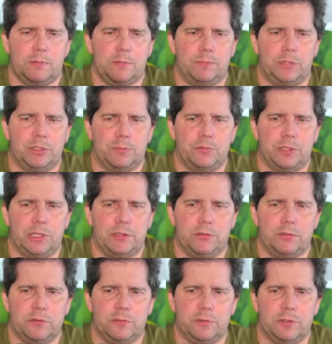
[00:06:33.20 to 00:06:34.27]
Bishop
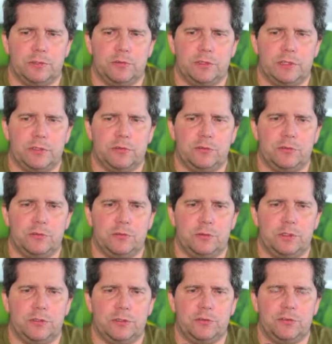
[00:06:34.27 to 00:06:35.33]
takes, pawn takes,
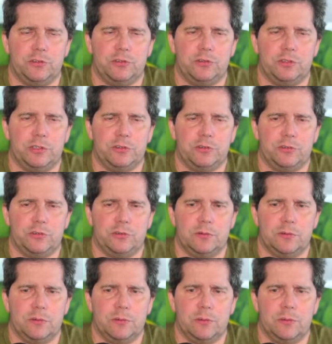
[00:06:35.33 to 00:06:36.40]
queen takes g6,
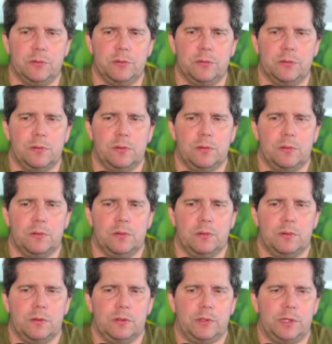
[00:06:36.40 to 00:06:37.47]

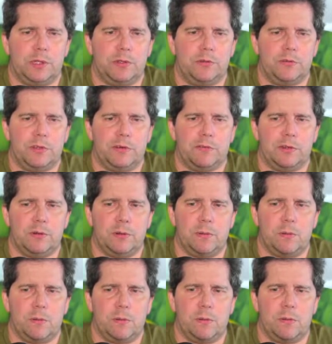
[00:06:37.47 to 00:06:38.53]
king e7,
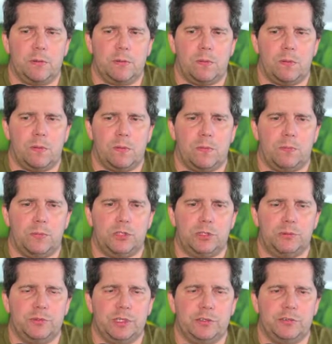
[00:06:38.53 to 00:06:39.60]

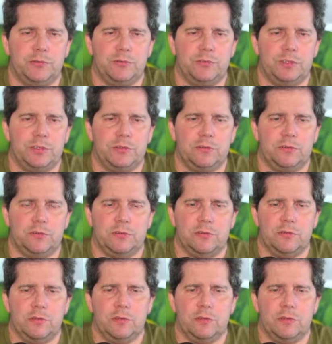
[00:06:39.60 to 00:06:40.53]
bishop takes f6.